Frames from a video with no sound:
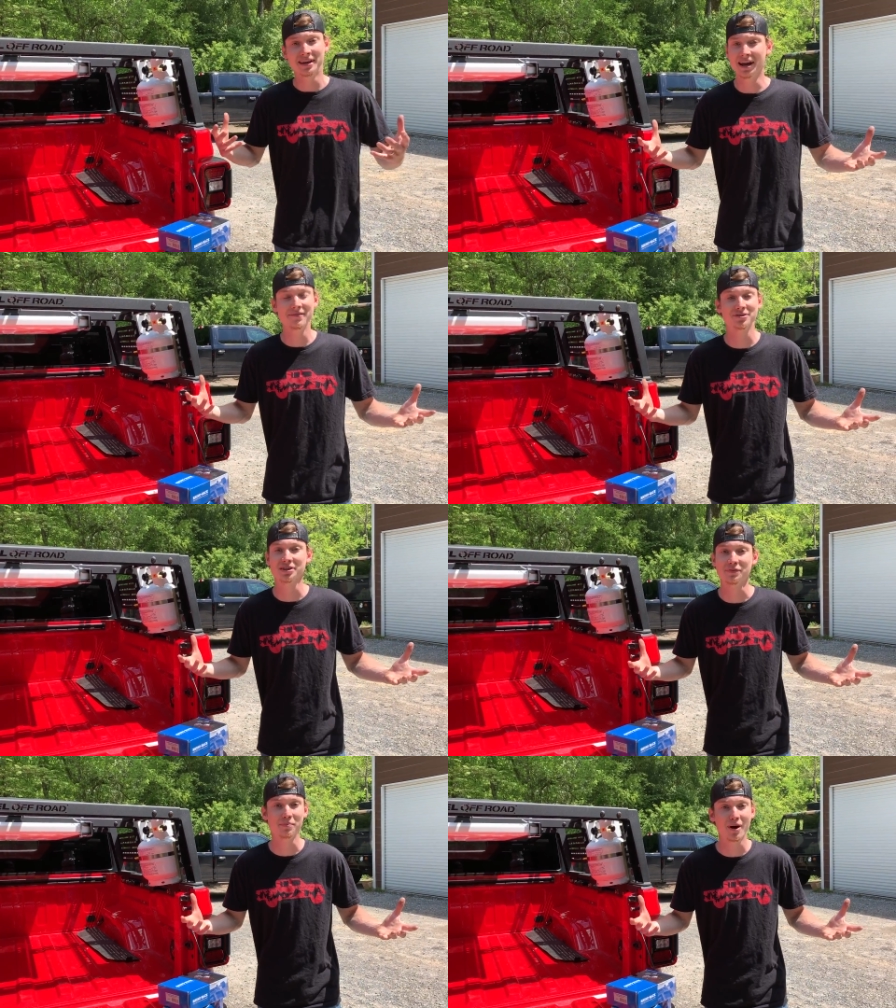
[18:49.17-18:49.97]
and have
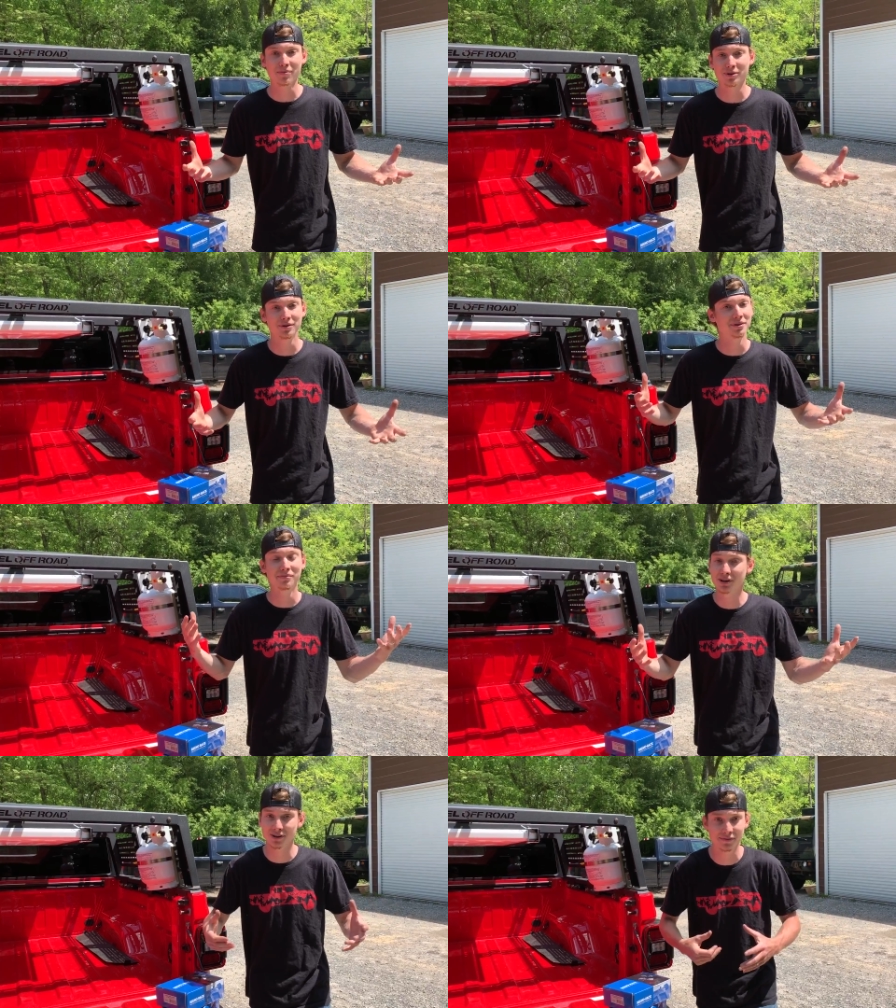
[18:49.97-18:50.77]
yourself a barbecue in the
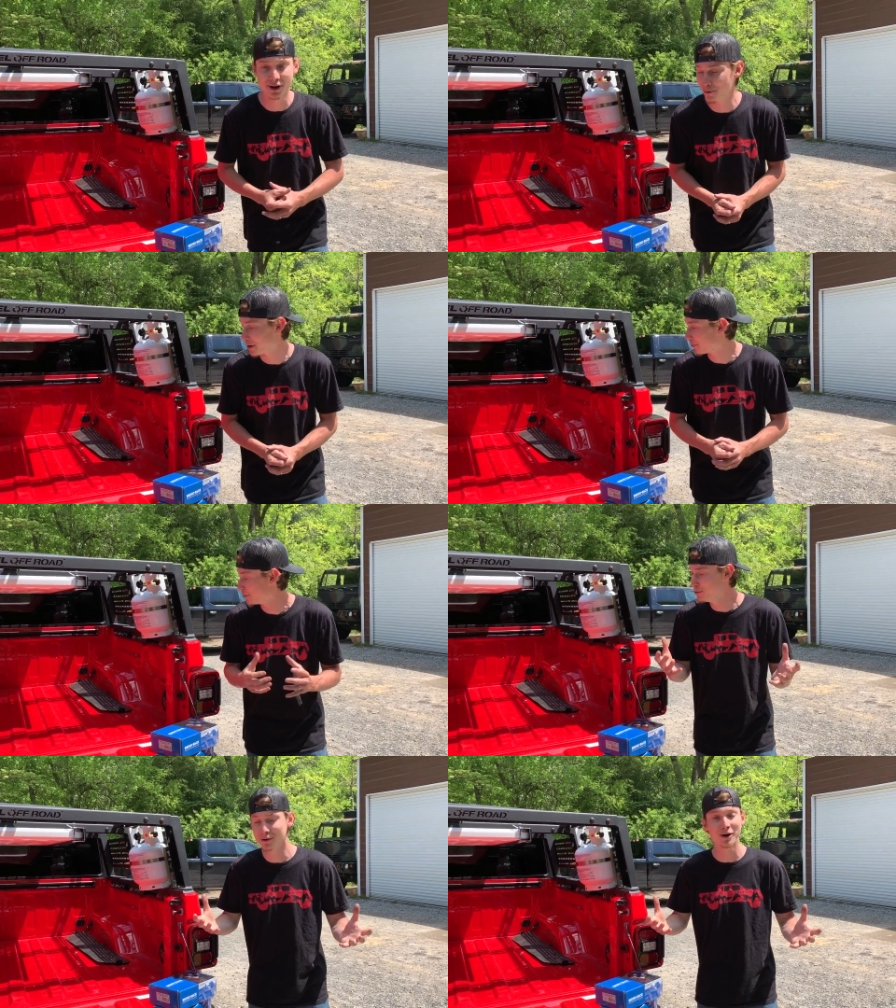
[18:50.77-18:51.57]
middle of nowhere.
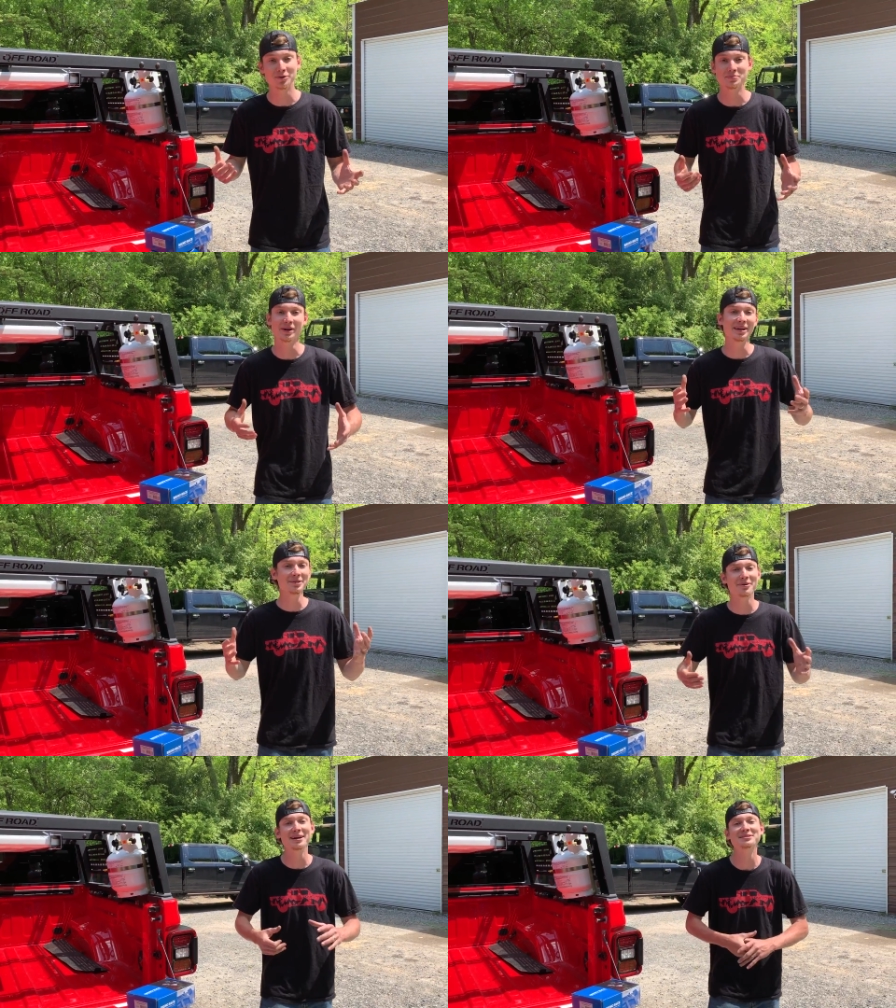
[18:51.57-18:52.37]
Who knows? But
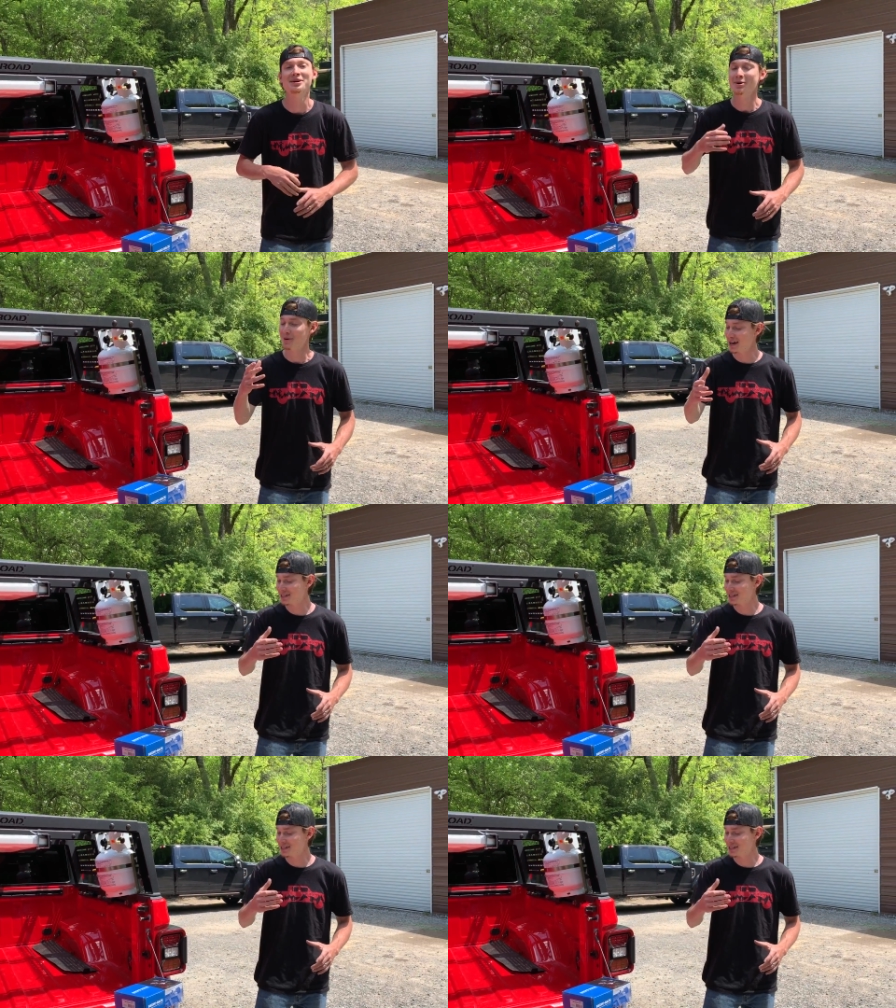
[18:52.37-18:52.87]
anyways, we're